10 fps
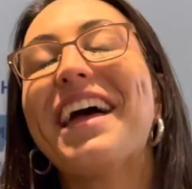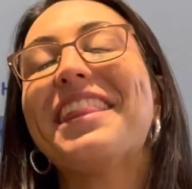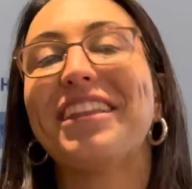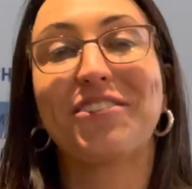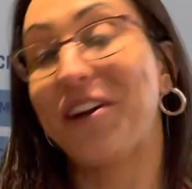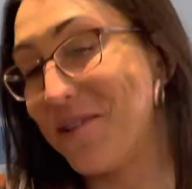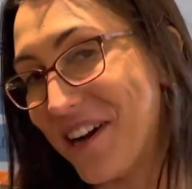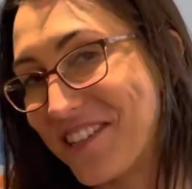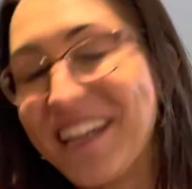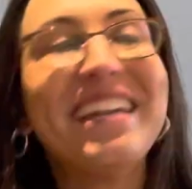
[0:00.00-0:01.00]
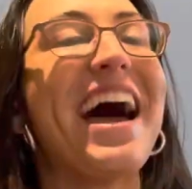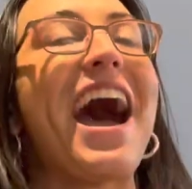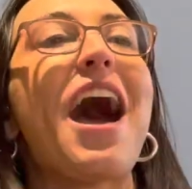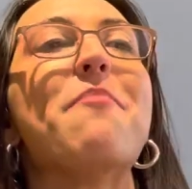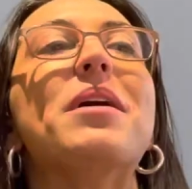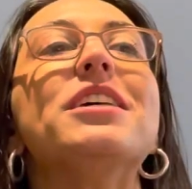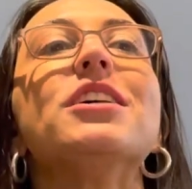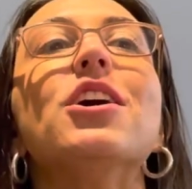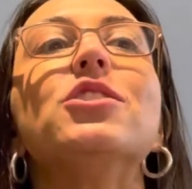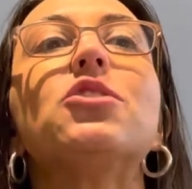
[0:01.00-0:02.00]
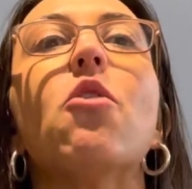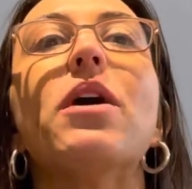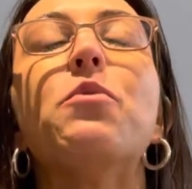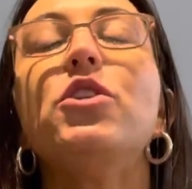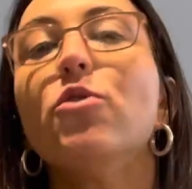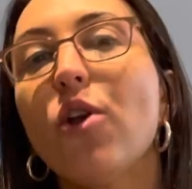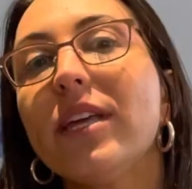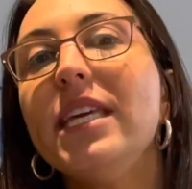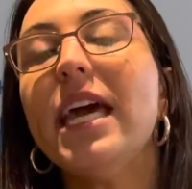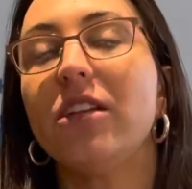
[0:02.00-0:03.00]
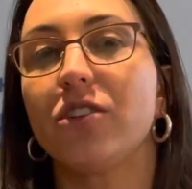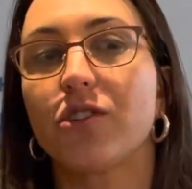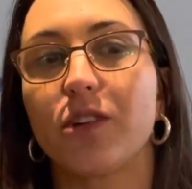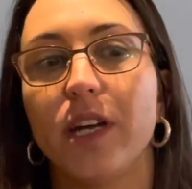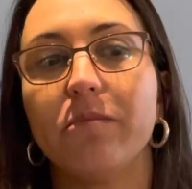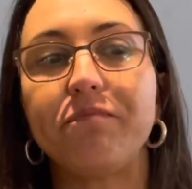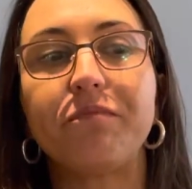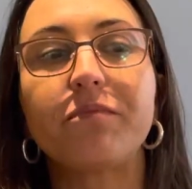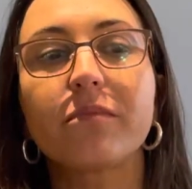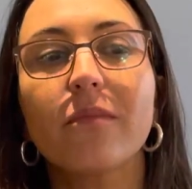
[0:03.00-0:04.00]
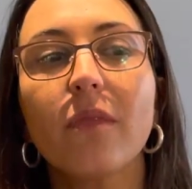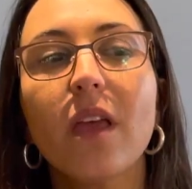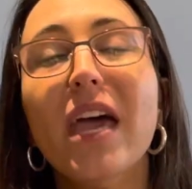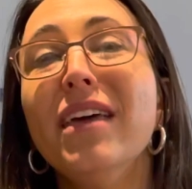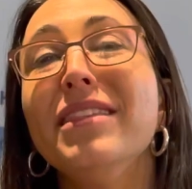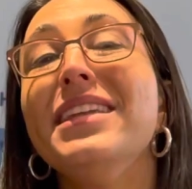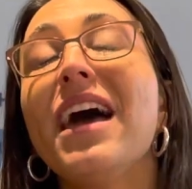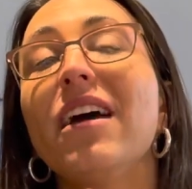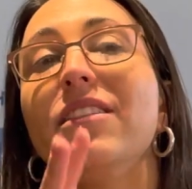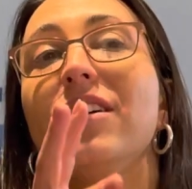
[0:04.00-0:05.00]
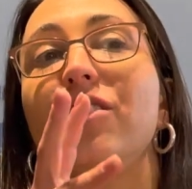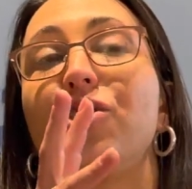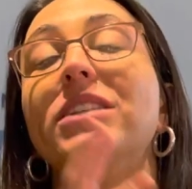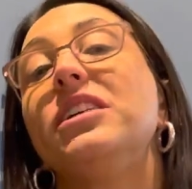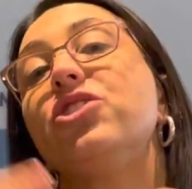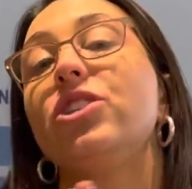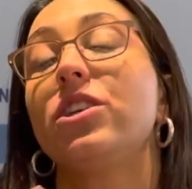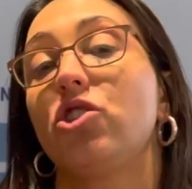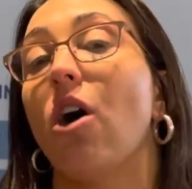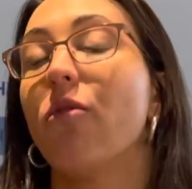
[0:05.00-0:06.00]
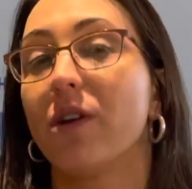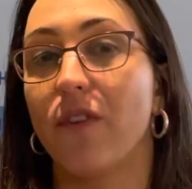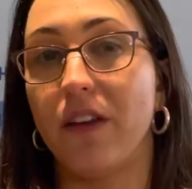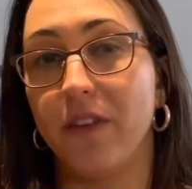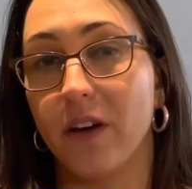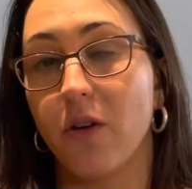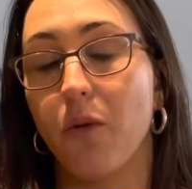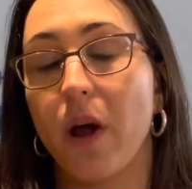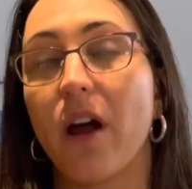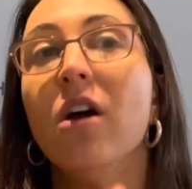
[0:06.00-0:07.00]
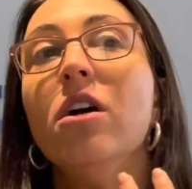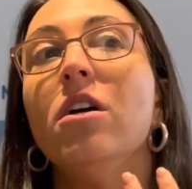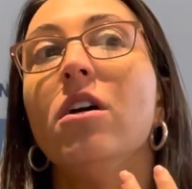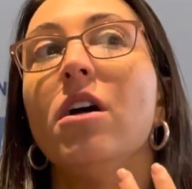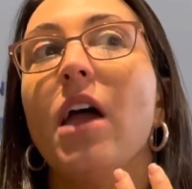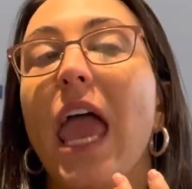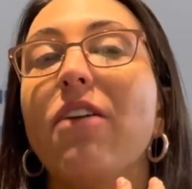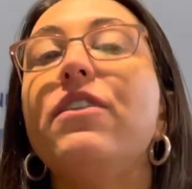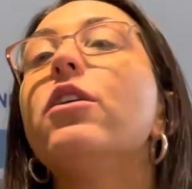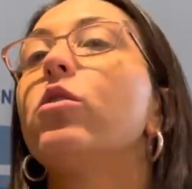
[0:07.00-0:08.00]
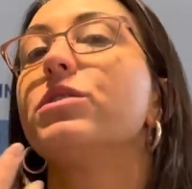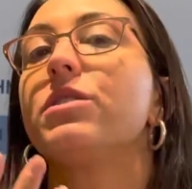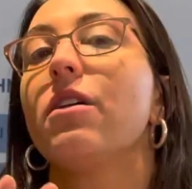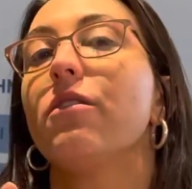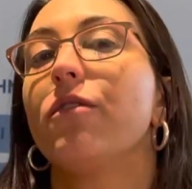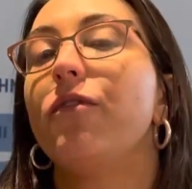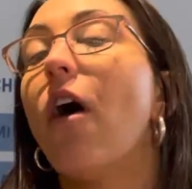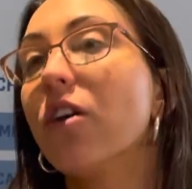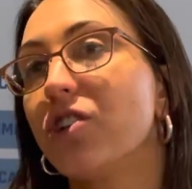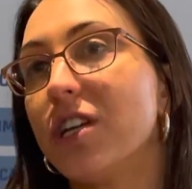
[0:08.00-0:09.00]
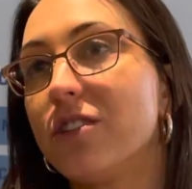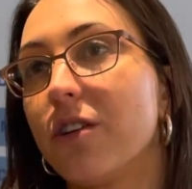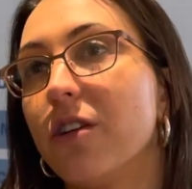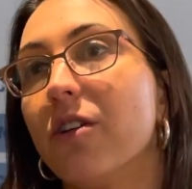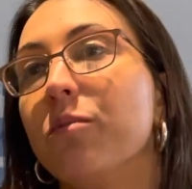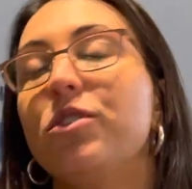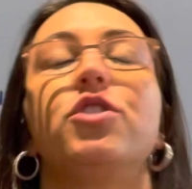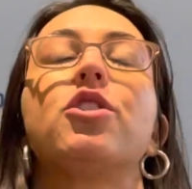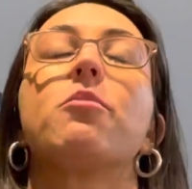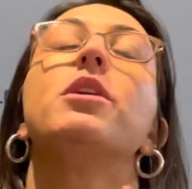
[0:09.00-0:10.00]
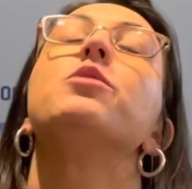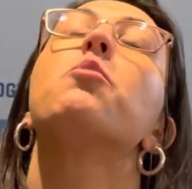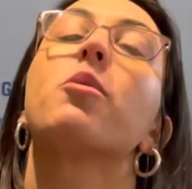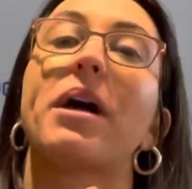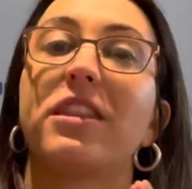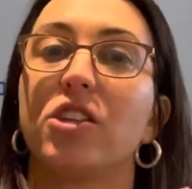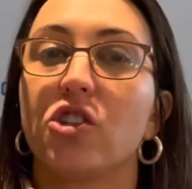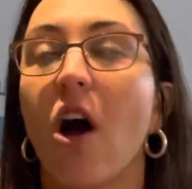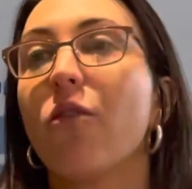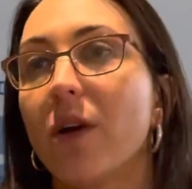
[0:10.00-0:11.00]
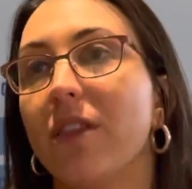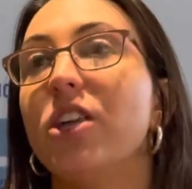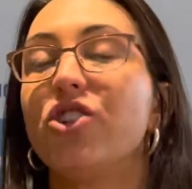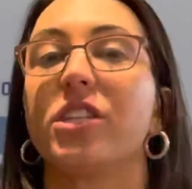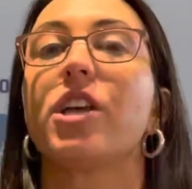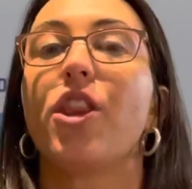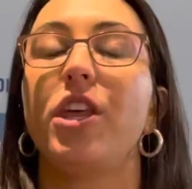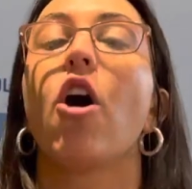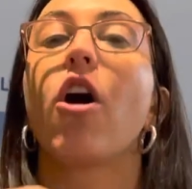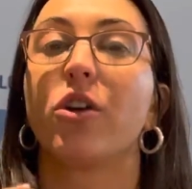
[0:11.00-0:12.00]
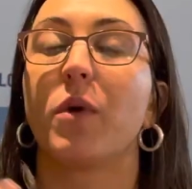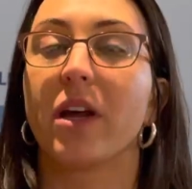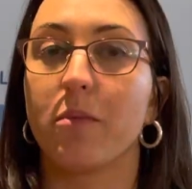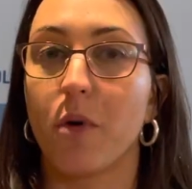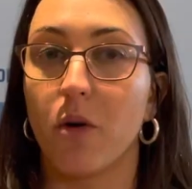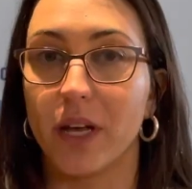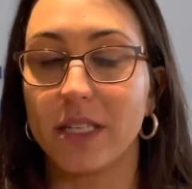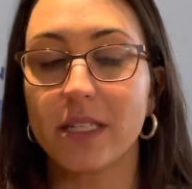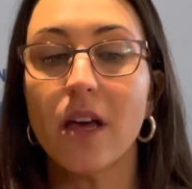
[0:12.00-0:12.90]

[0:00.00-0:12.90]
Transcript: That's a great question. So when you look at the industry, and the transition to the software-defined vehicle, where a vehicle's functions are determined more by the software than just the hardware components.